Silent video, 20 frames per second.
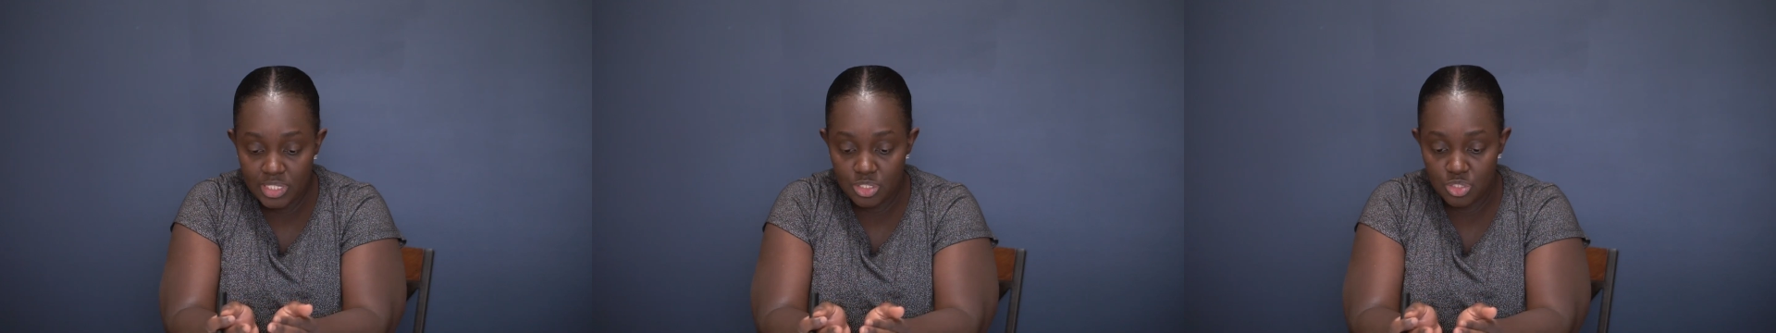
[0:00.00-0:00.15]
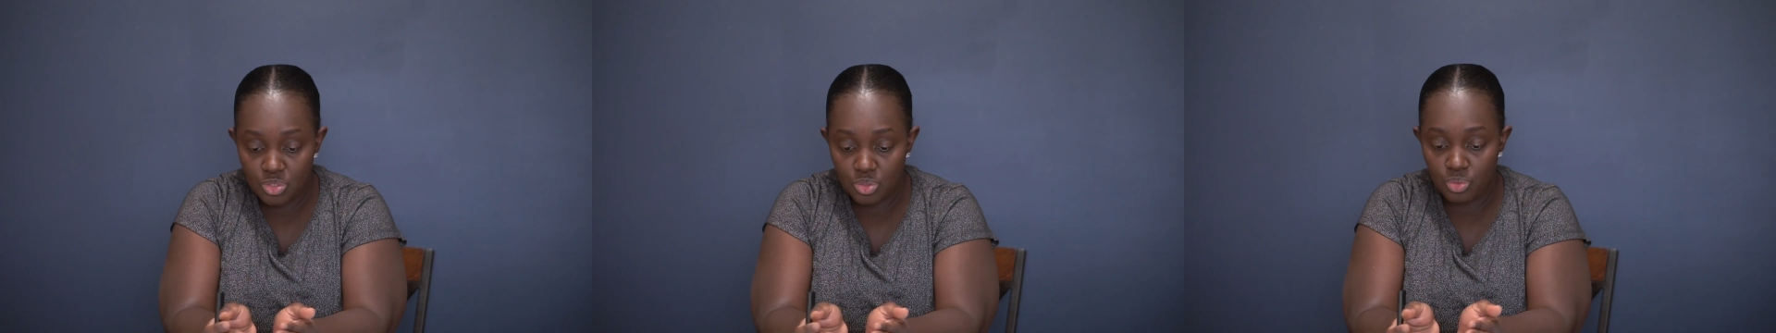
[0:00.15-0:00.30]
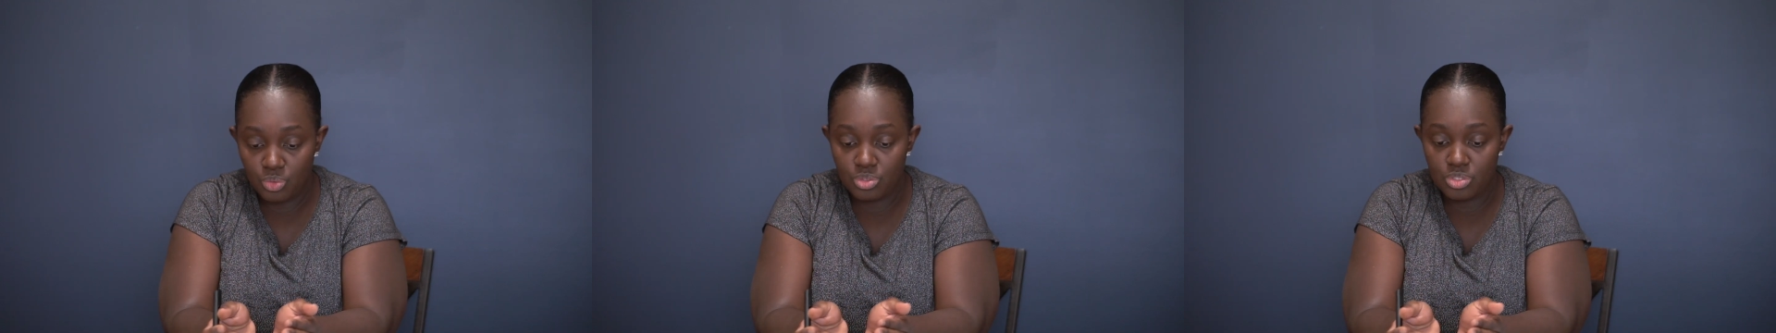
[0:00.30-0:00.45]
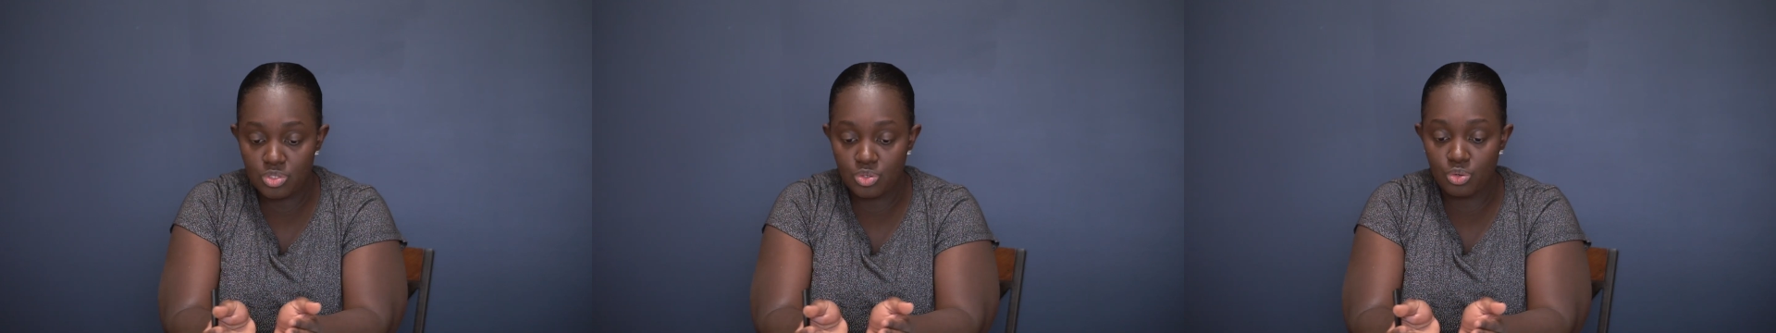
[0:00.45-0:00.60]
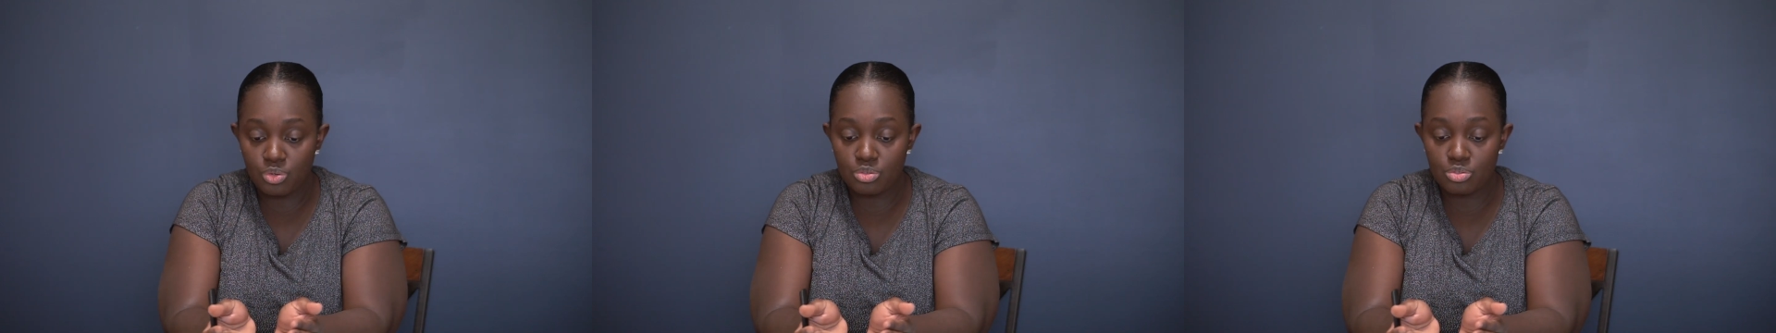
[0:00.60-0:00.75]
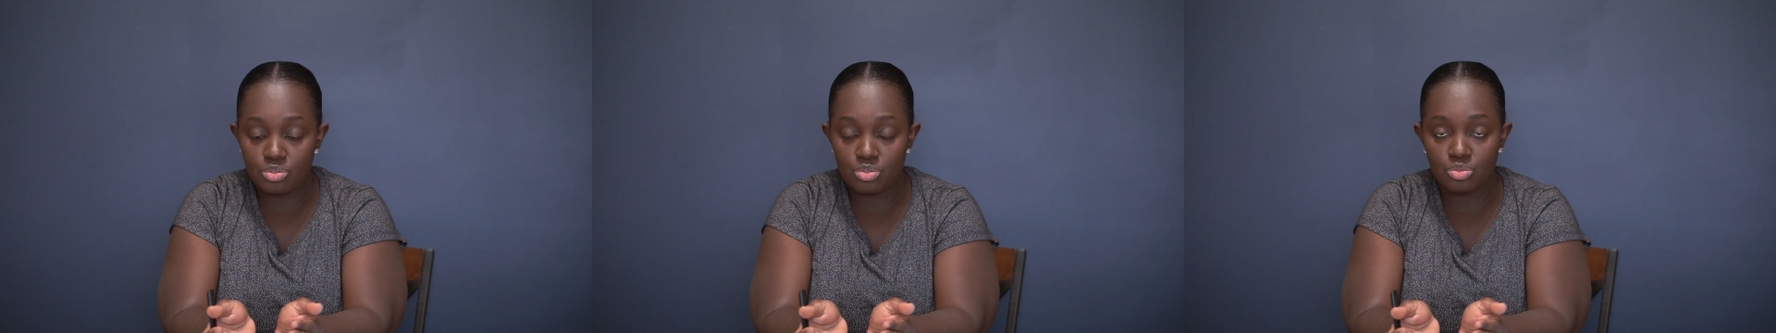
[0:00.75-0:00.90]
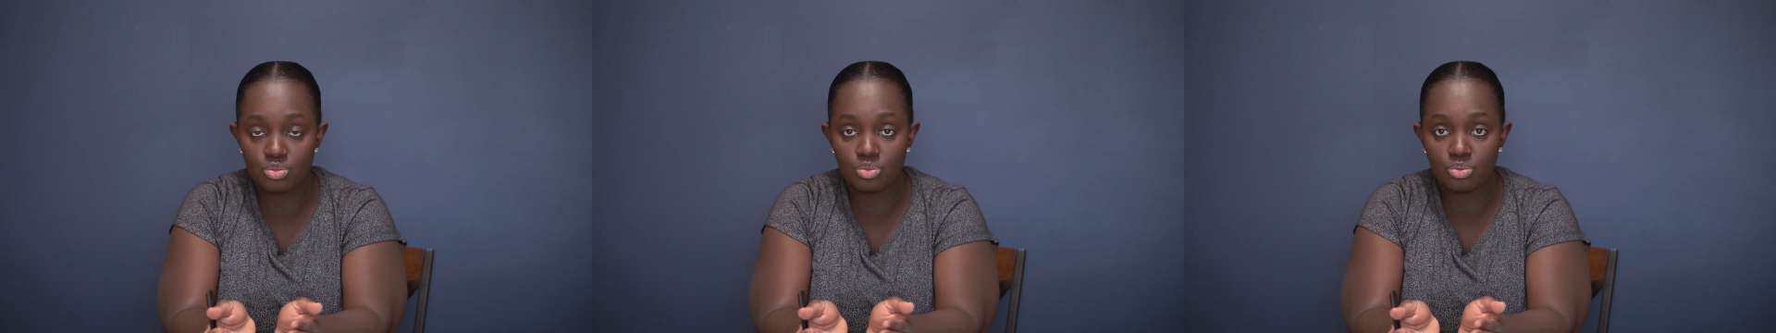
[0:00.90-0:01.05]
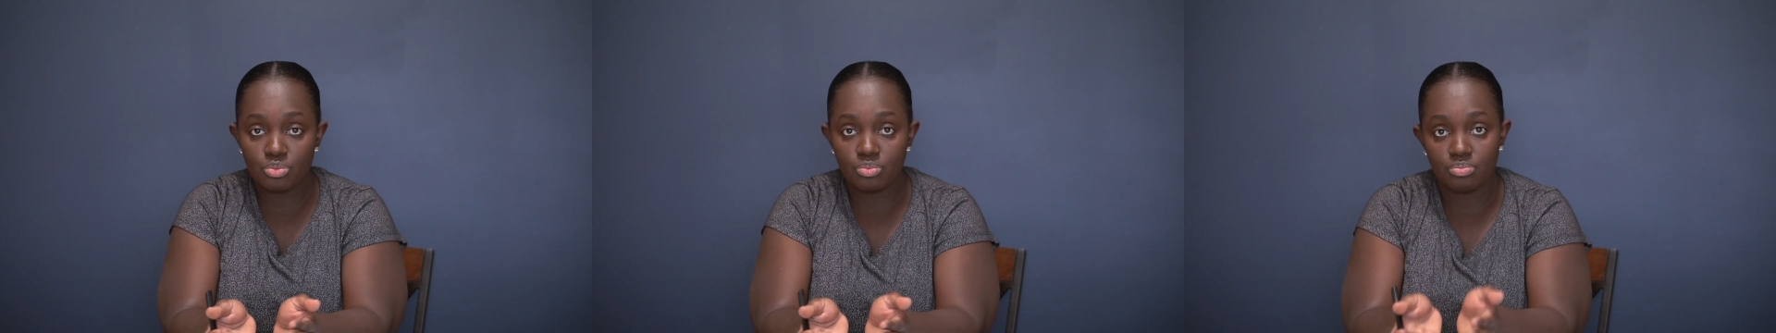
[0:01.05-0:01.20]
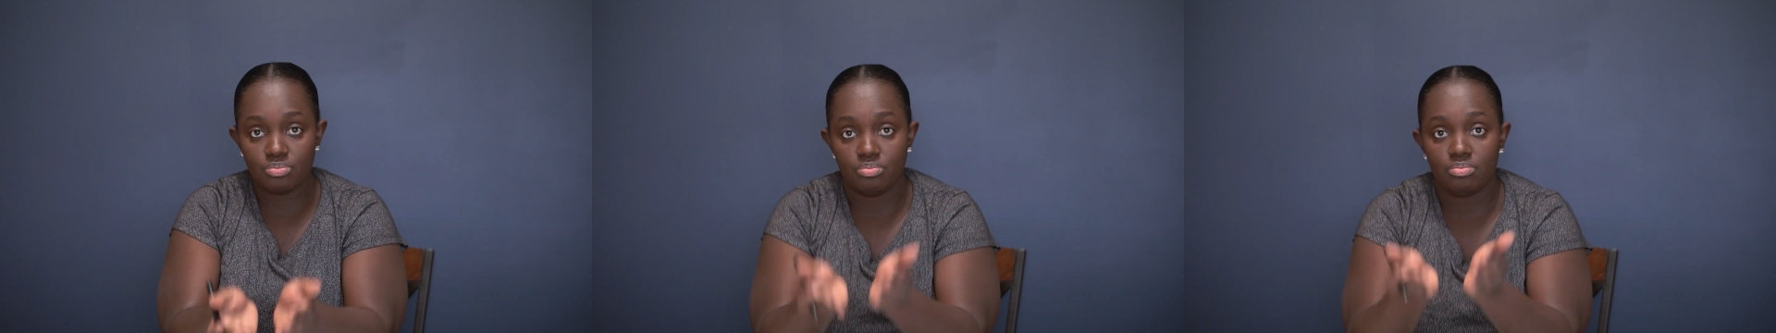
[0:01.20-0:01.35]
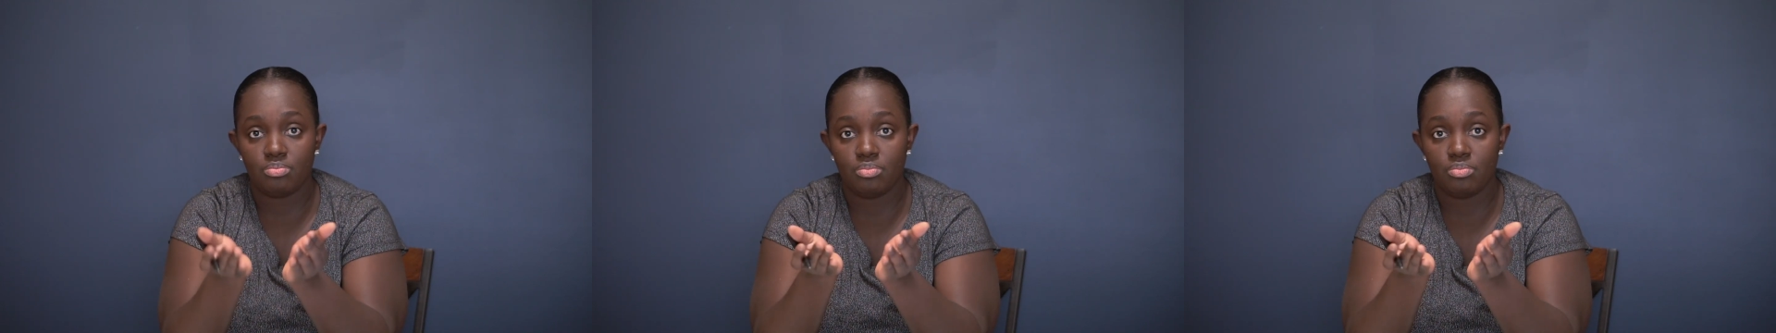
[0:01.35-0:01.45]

so it's going to